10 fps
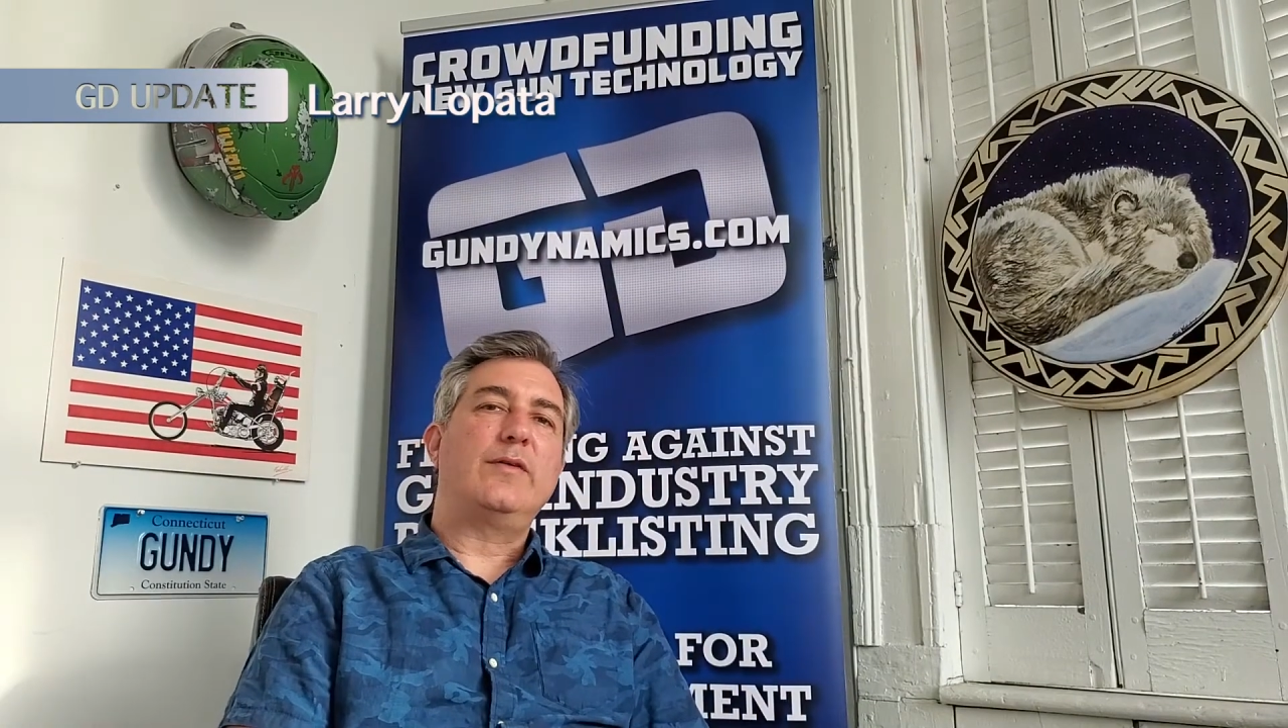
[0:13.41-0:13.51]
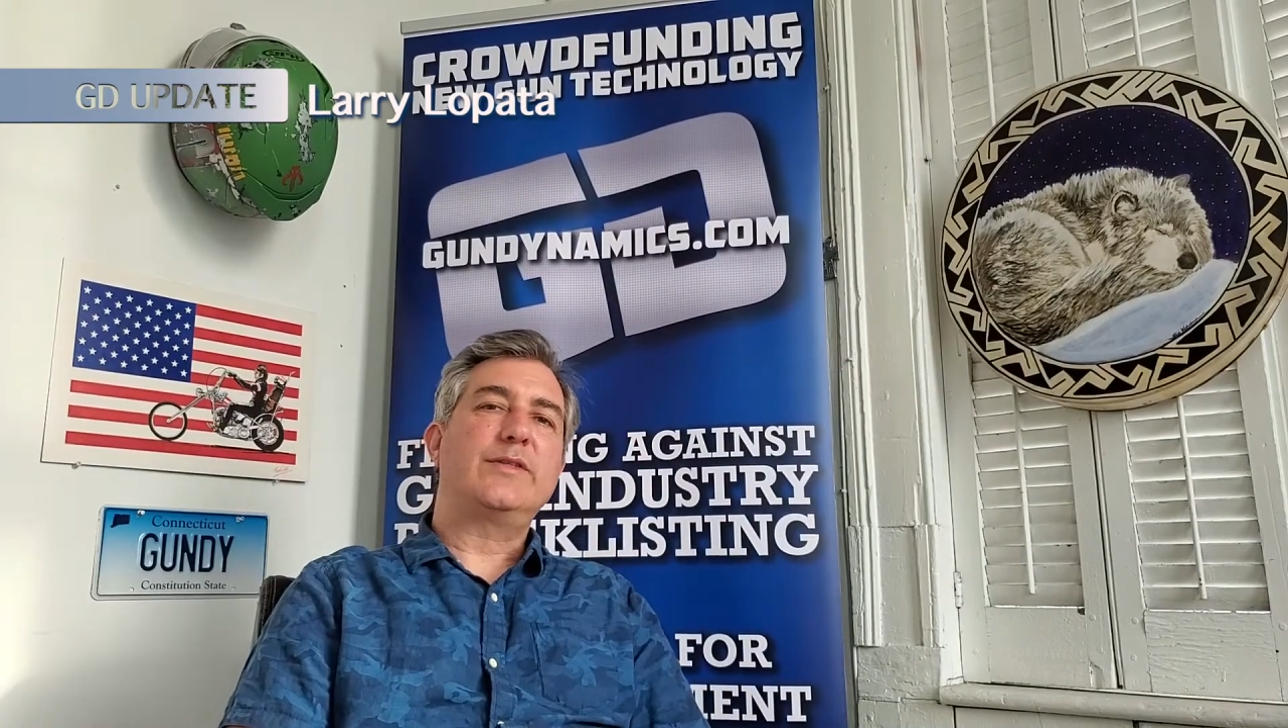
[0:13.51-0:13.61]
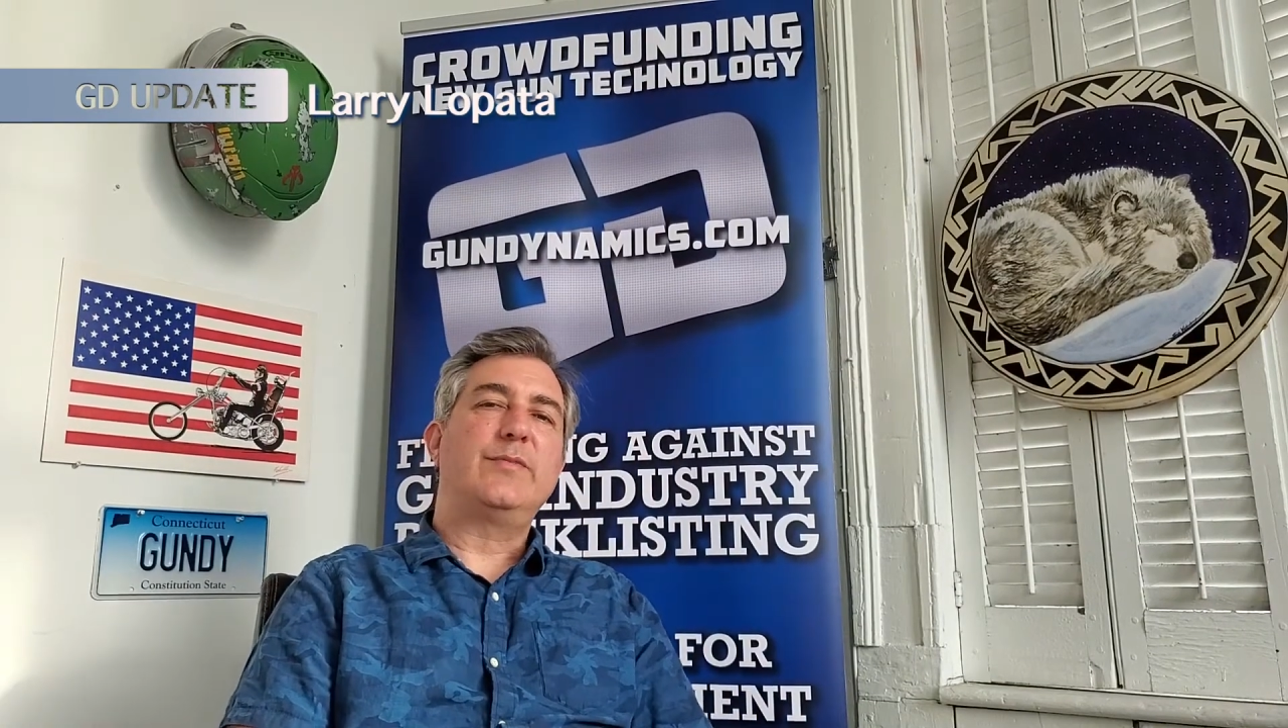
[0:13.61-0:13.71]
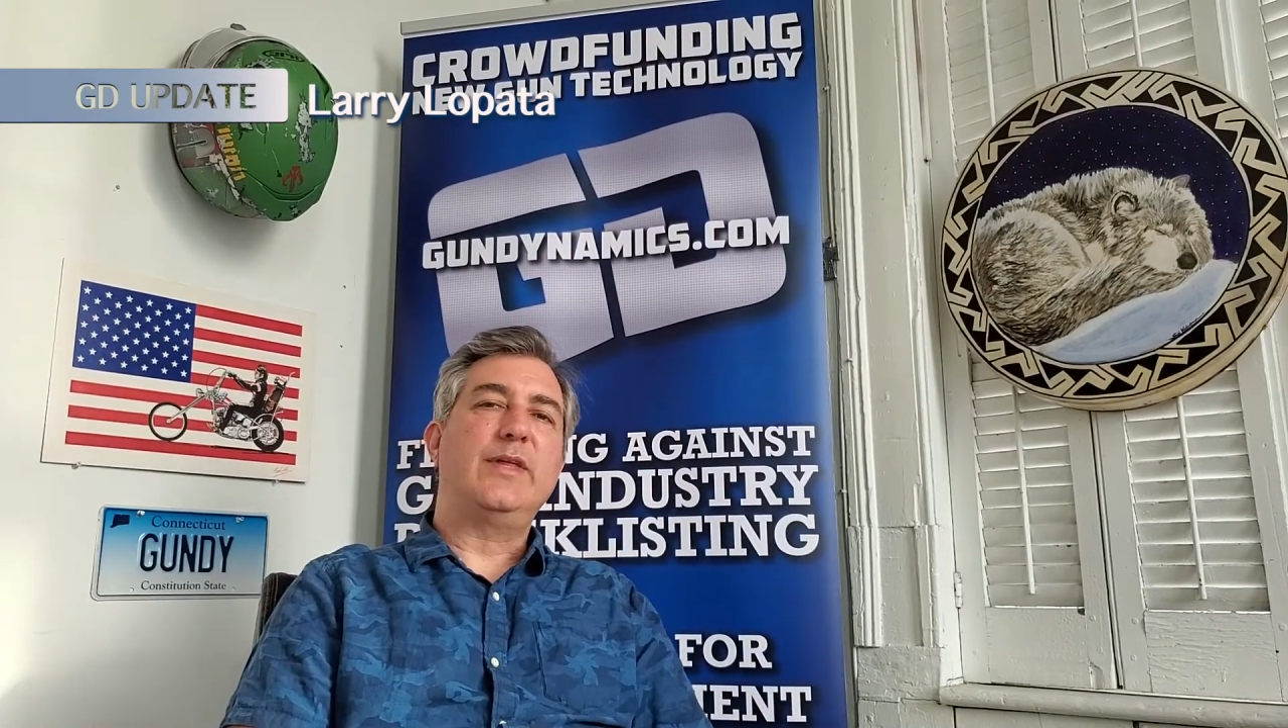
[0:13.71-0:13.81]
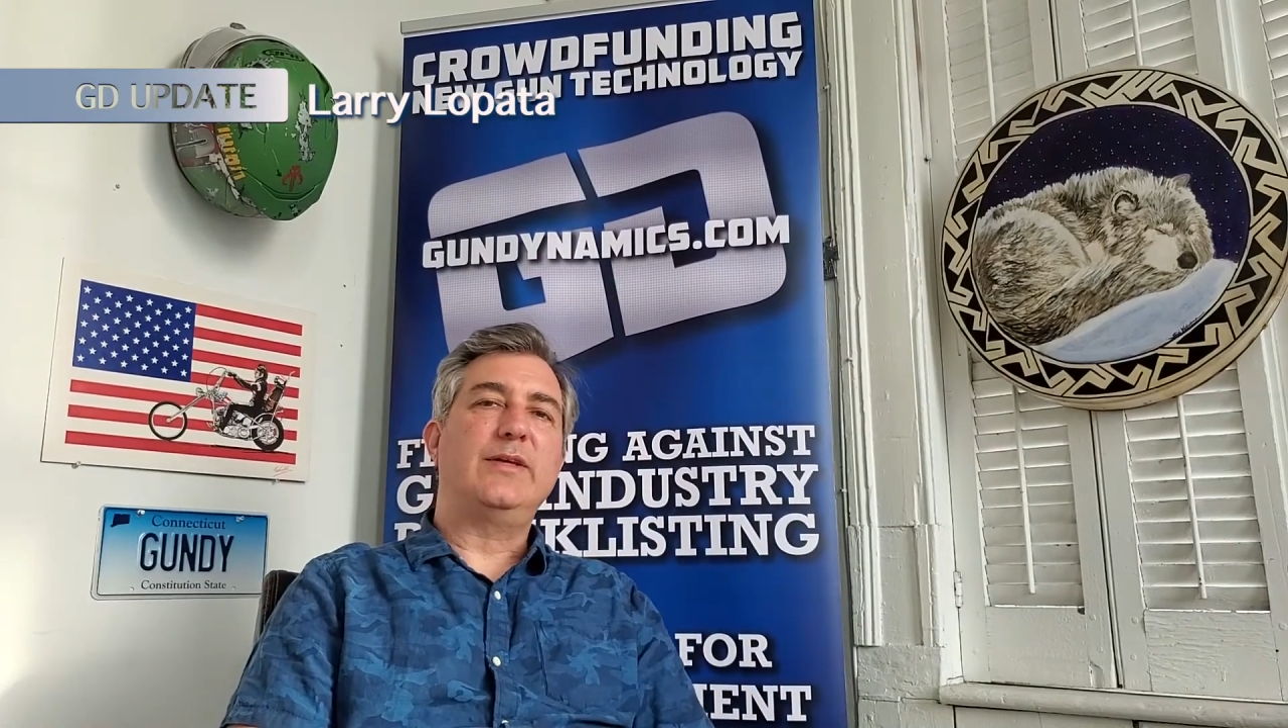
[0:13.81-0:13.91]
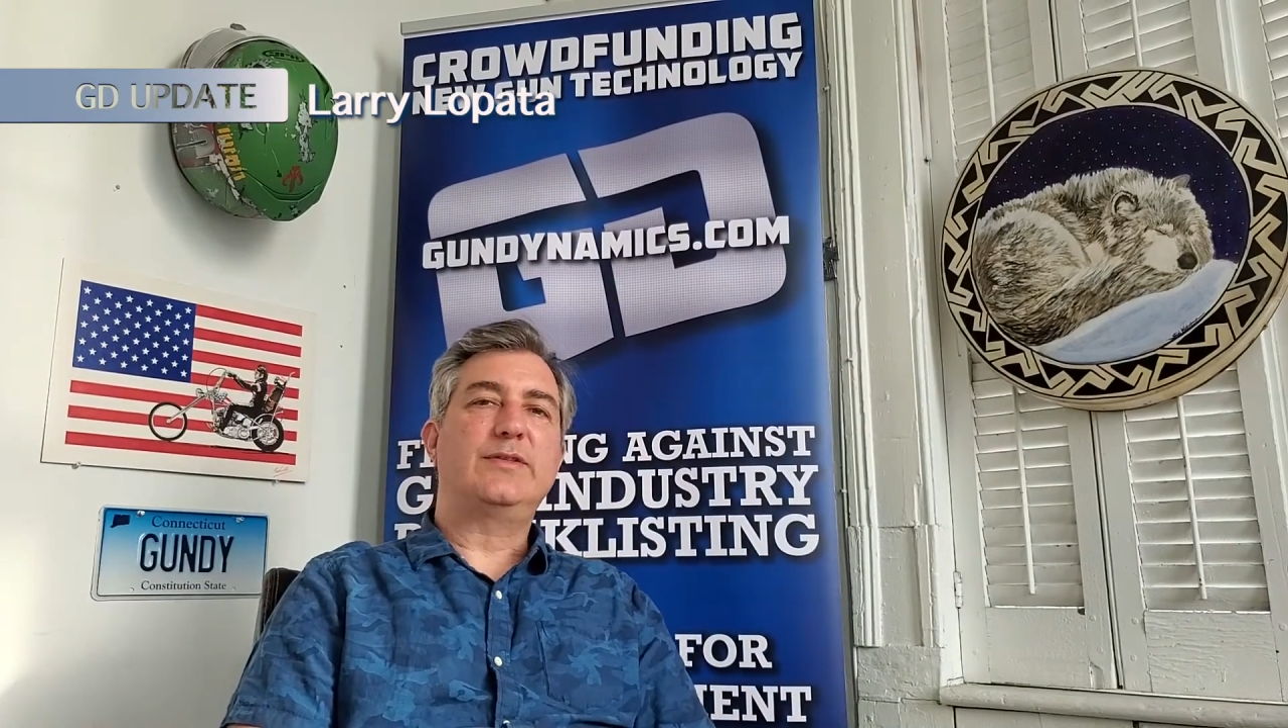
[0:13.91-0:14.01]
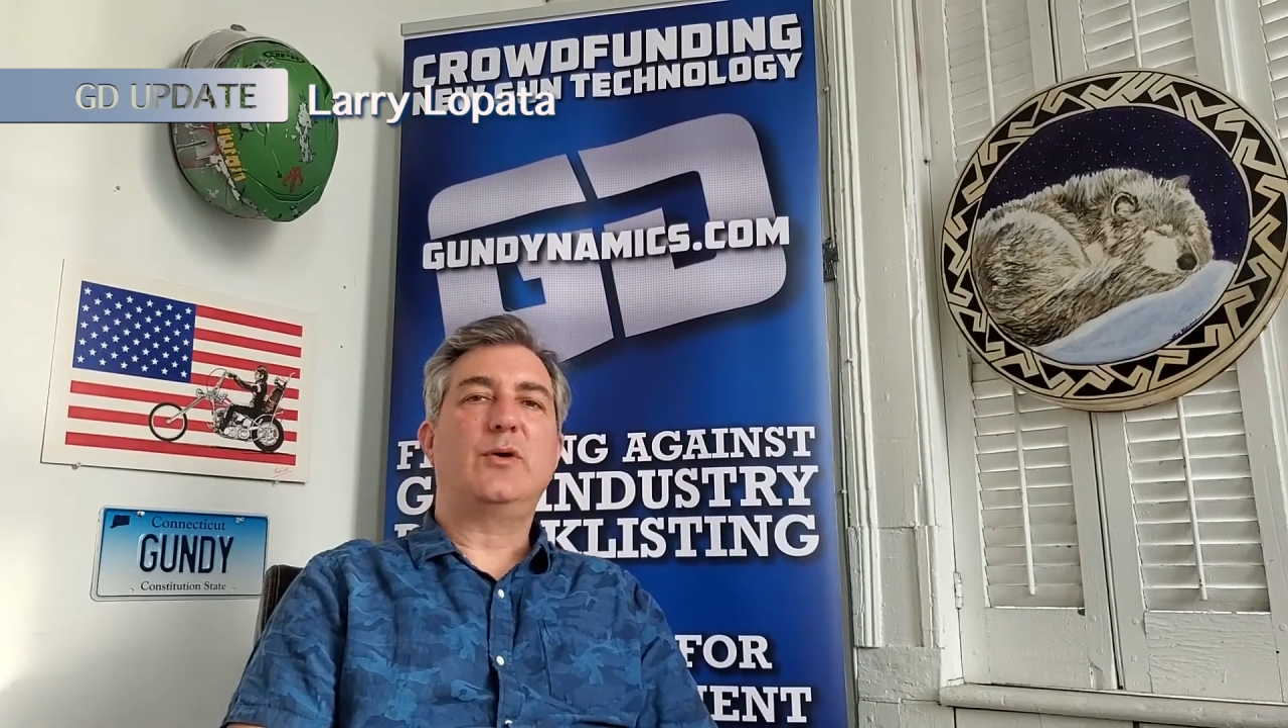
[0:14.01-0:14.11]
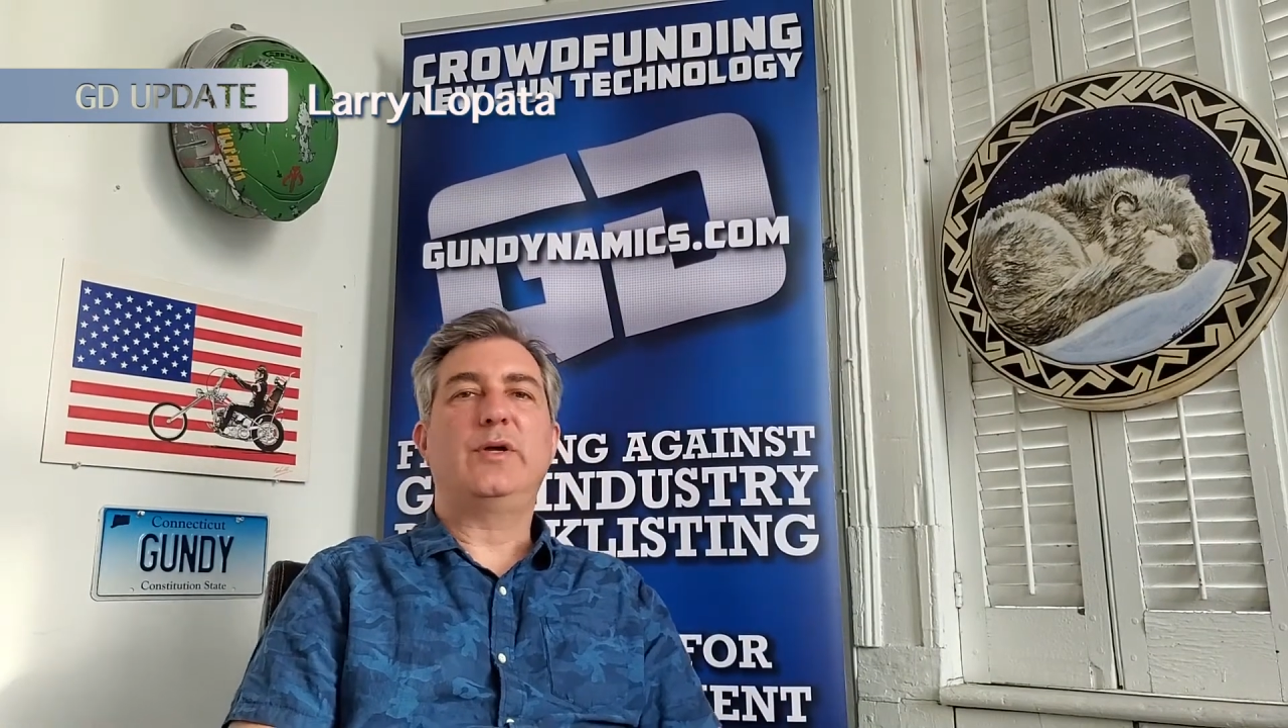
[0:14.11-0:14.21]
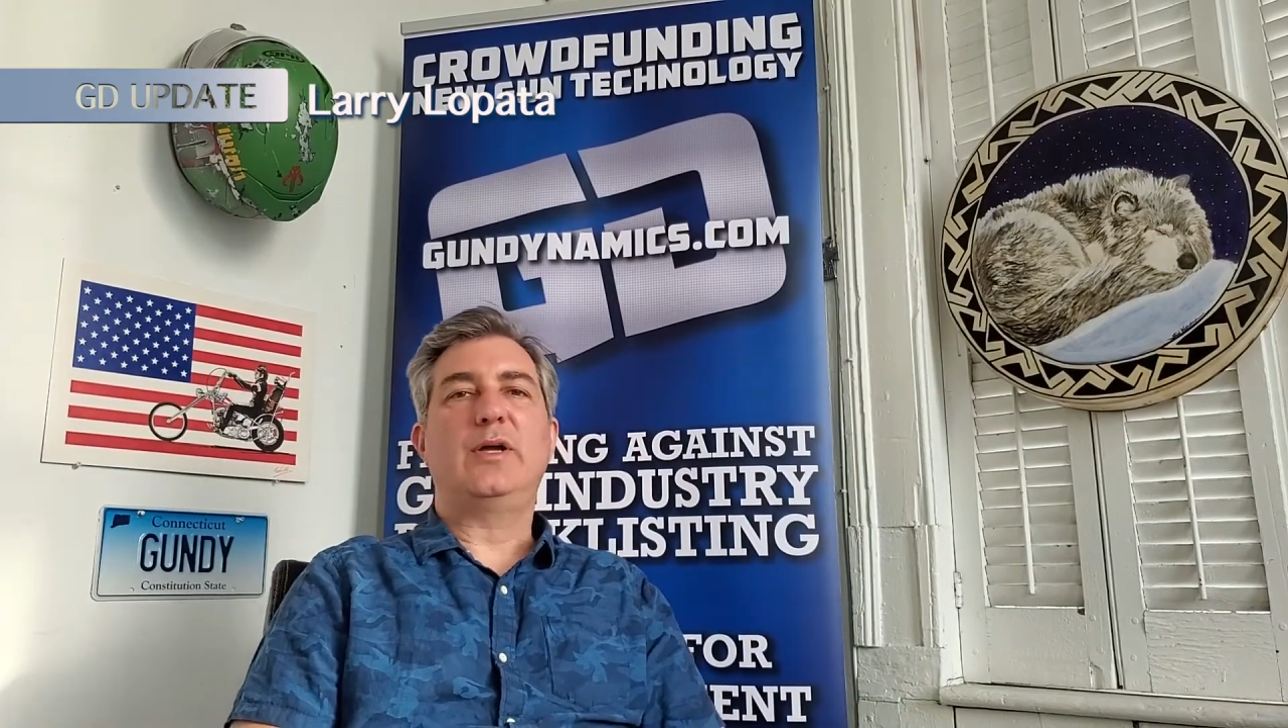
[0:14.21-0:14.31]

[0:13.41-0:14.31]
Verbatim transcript: of some things going